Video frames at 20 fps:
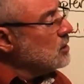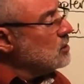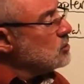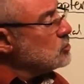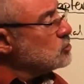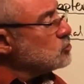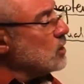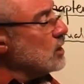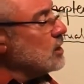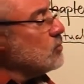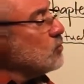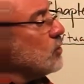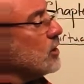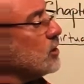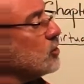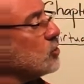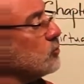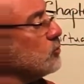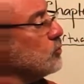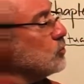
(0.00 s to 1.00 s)
so I'm going
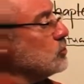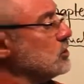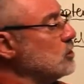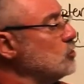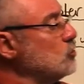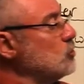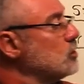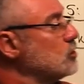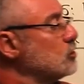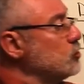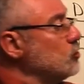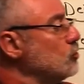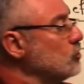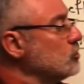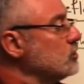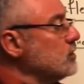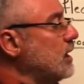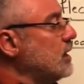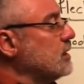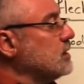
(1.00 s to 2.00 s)
to put a unit
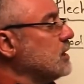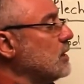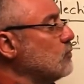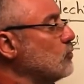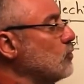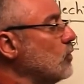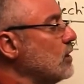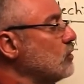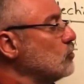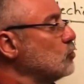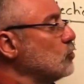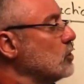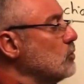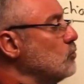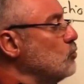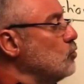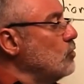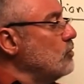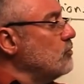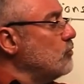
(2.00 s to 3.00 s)
load and I'm going to
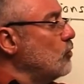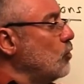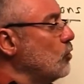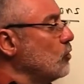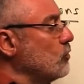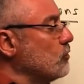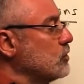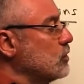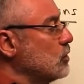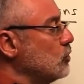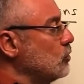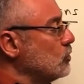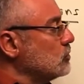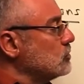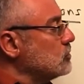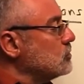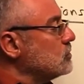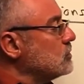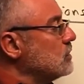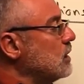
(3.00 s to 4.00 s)
remove all of the
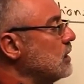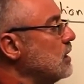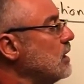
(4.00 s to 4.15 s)
loads,